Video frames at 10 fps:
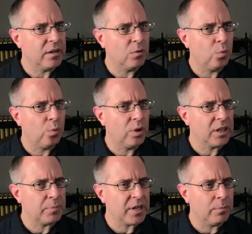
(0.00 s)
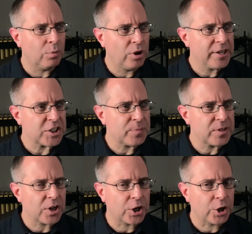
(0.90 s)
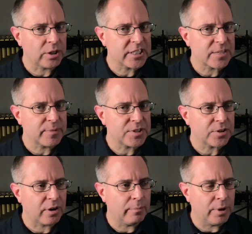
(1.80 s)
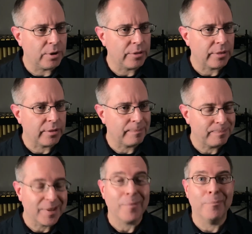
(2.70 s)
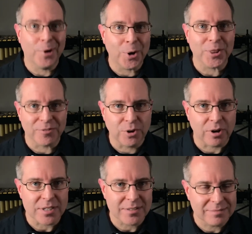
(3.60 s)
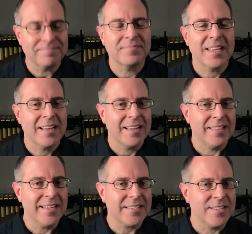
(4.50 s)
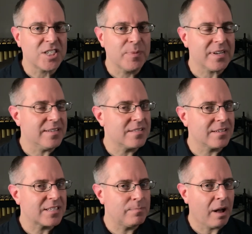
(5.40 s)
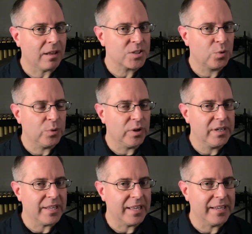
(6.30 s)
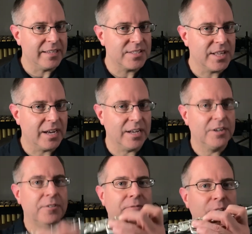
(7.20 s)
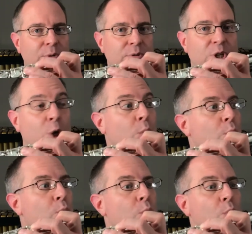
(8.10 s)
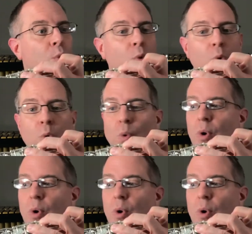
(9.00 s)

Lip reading: will it be a boy instrument, a girl instrument, or both? Both, of course. This instrument is the smallest woodwind. It is the flute. Ooh.